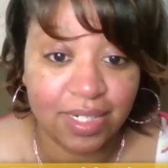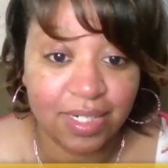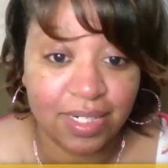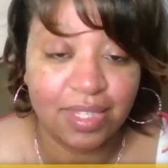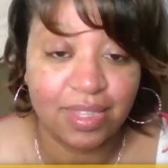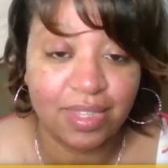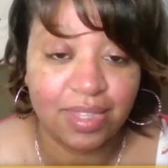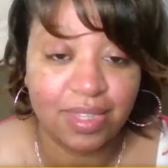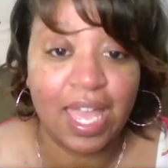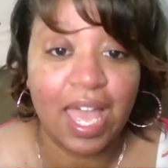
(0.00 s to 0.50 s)

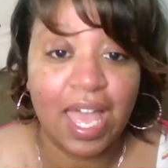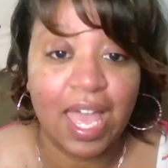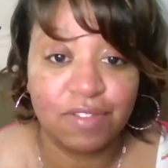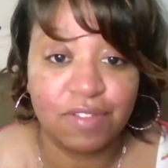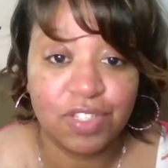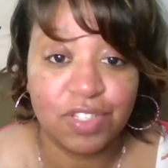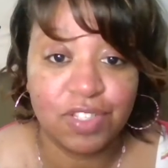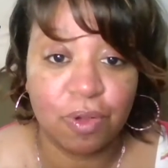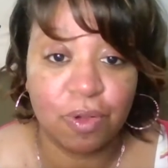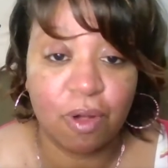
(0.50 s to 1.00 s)
they have
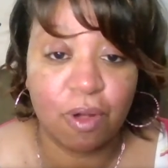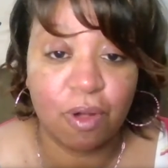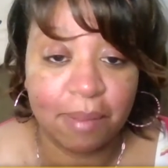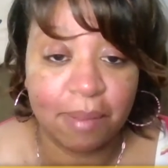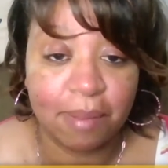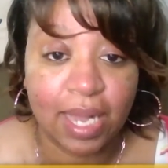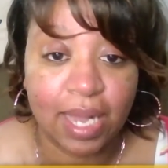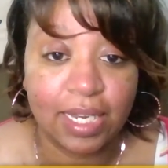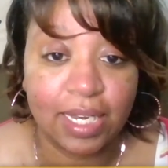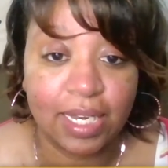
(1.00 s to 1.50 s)
to
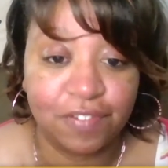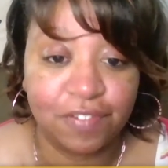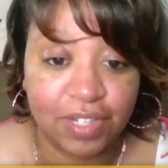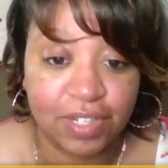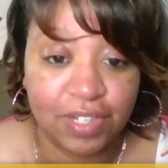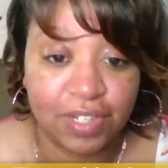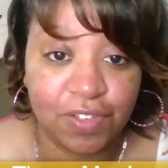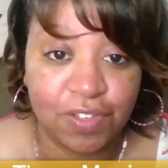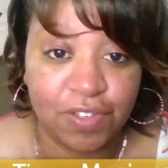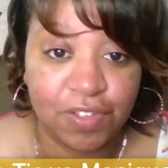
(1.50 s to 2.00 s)
automatically forgive
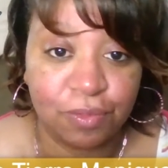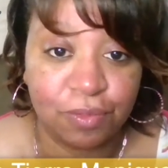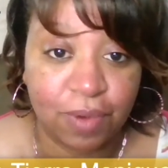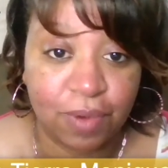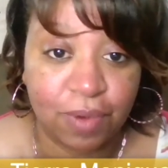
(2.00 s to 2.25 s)
you right